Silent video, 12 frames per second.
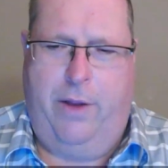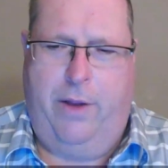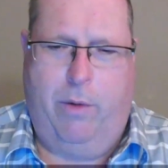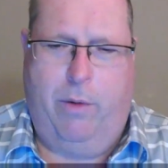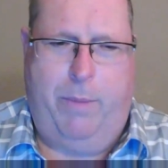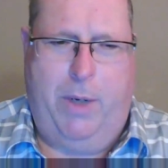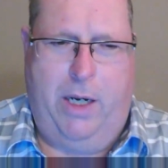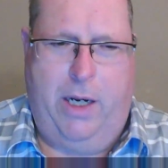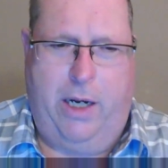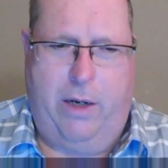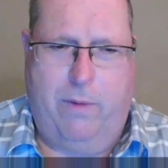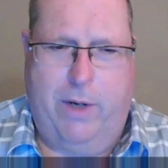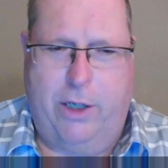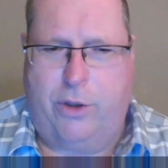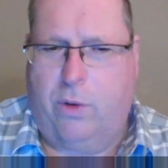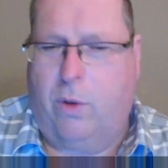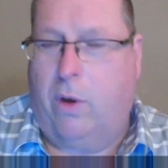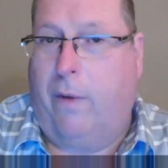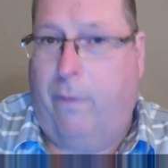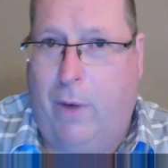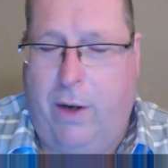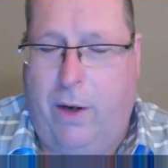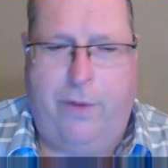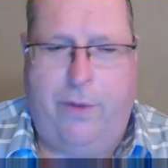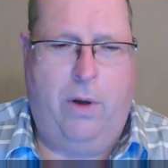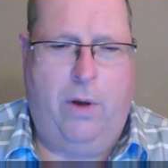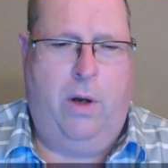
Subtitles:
there would be a greater store of wealth